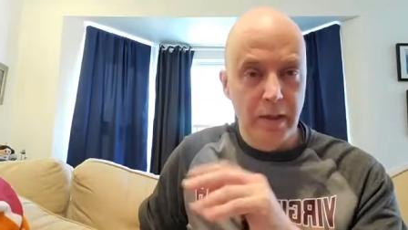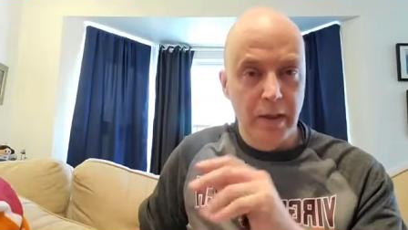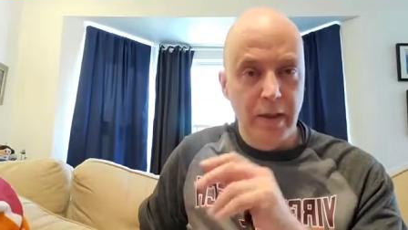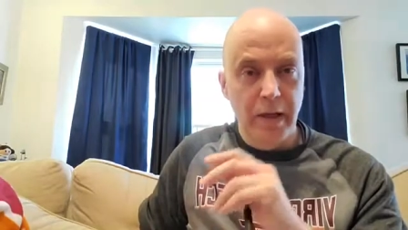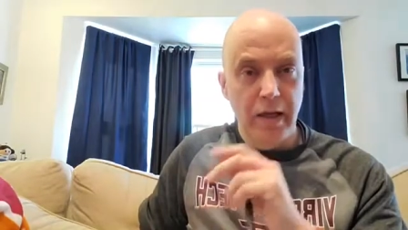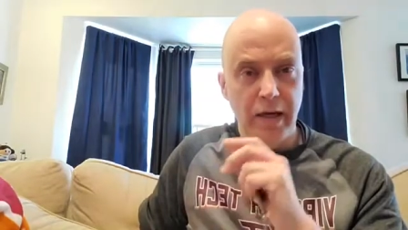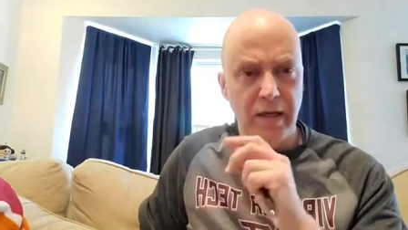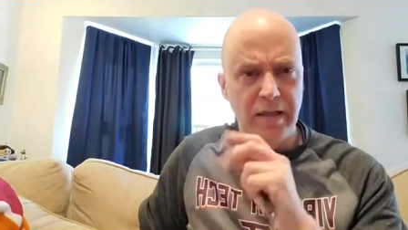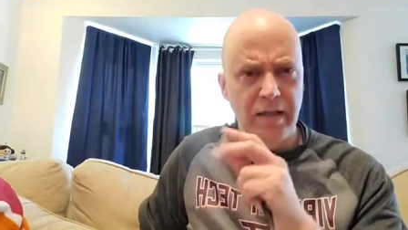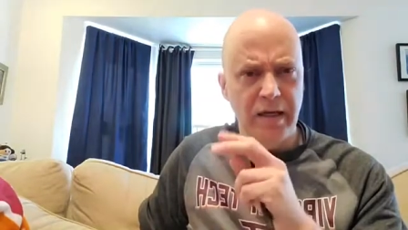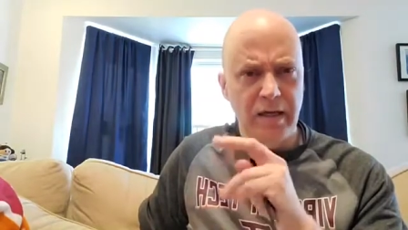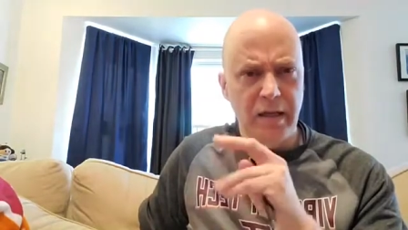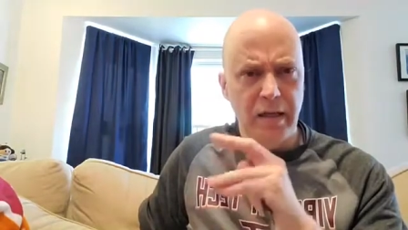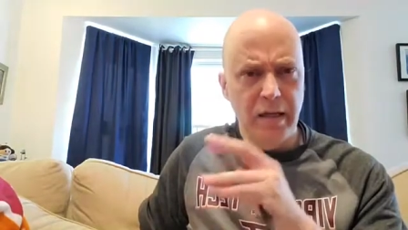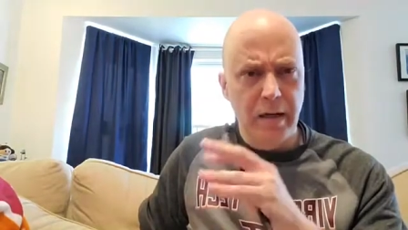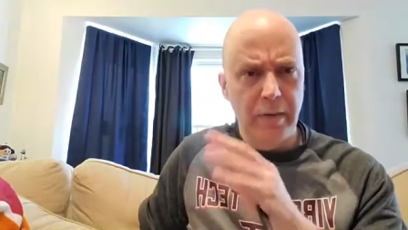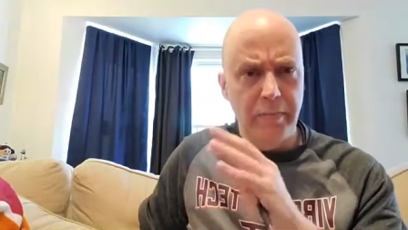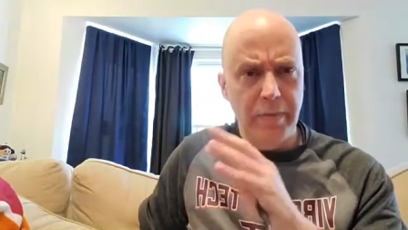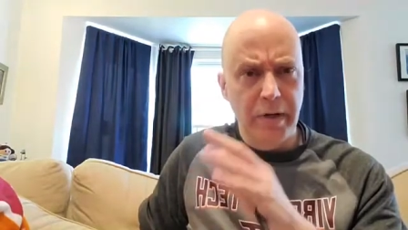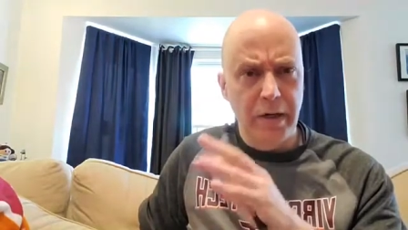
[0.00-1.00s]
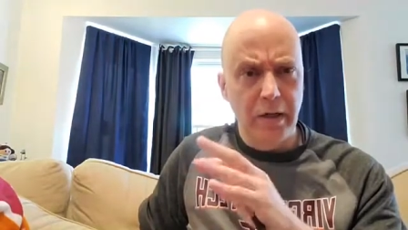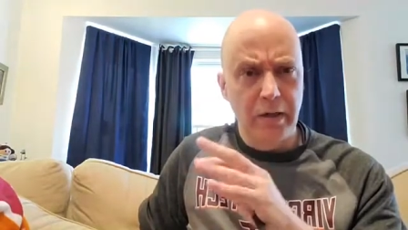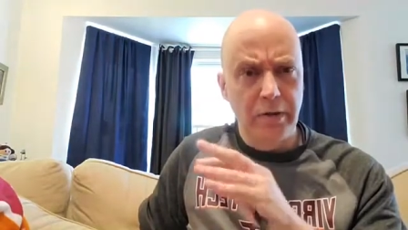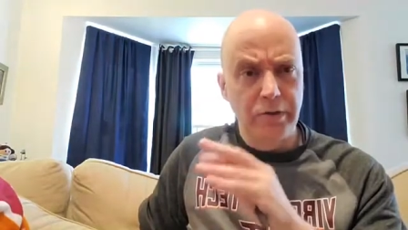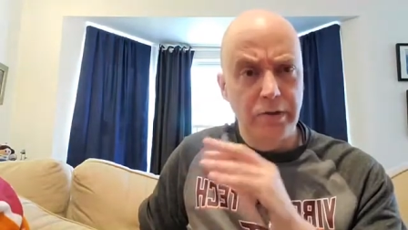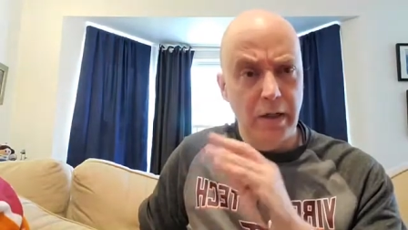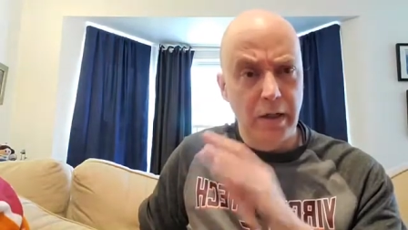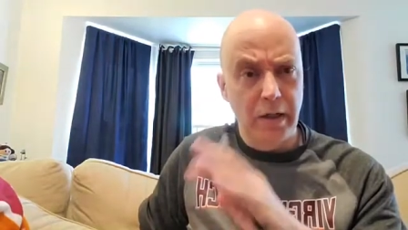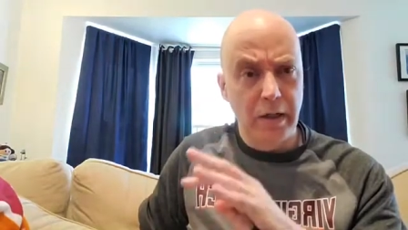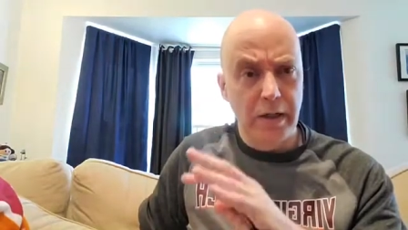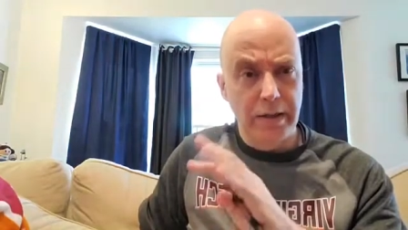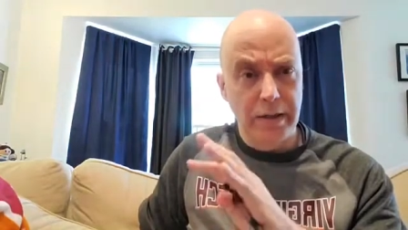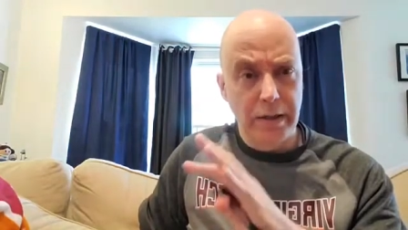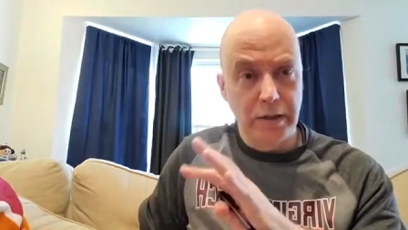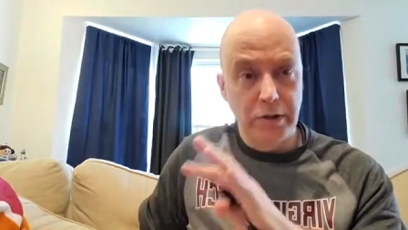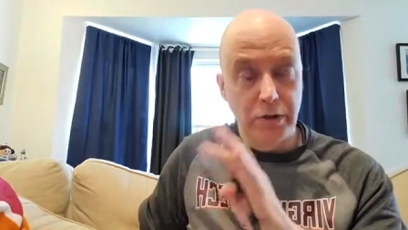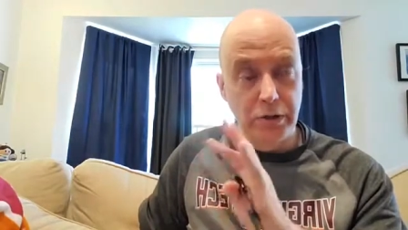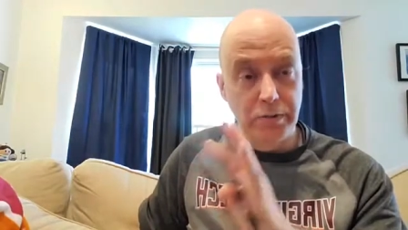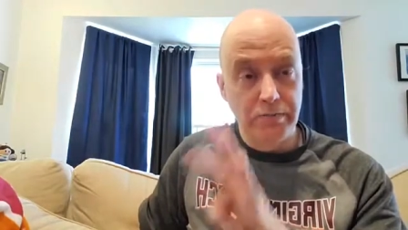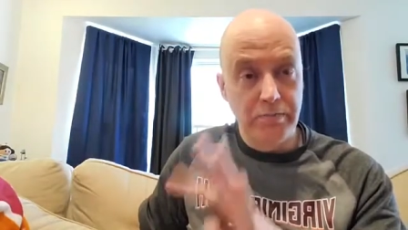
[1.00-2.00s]
And I think a lot of parents and a lot of
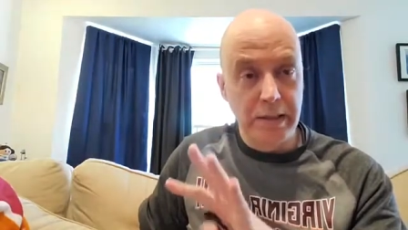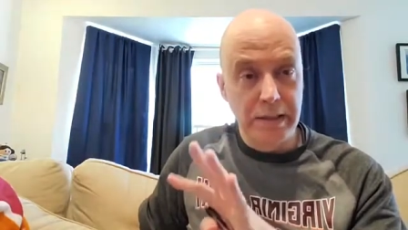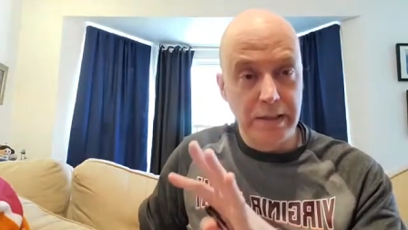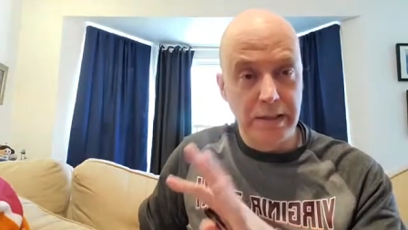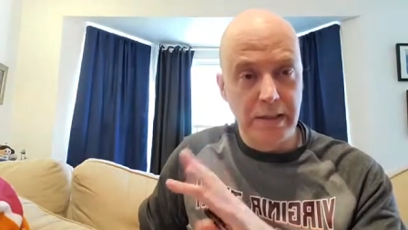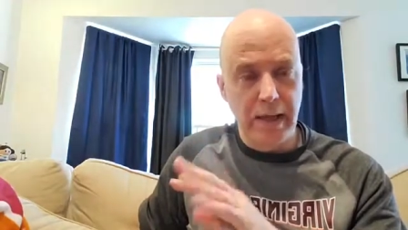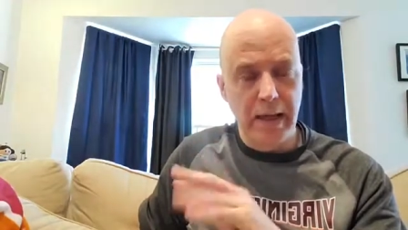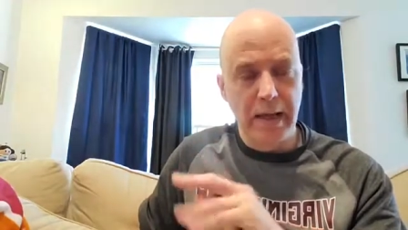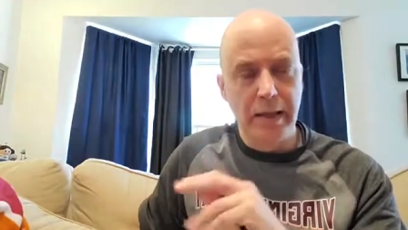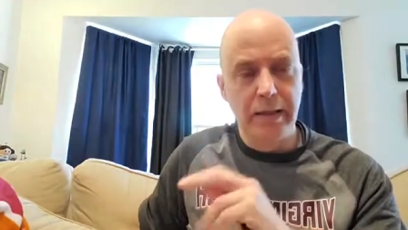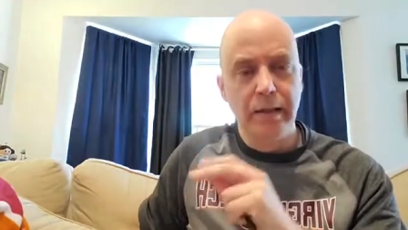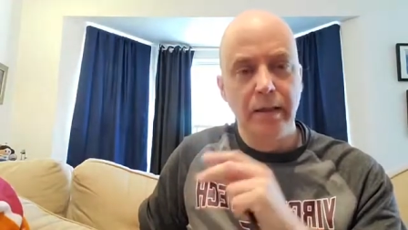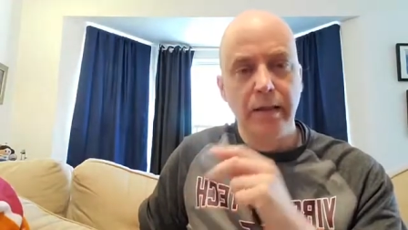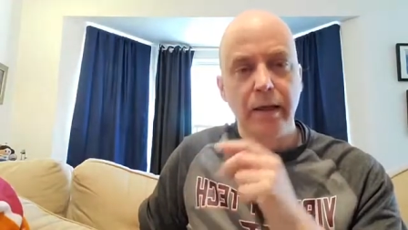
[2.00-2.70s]
teachers miss that.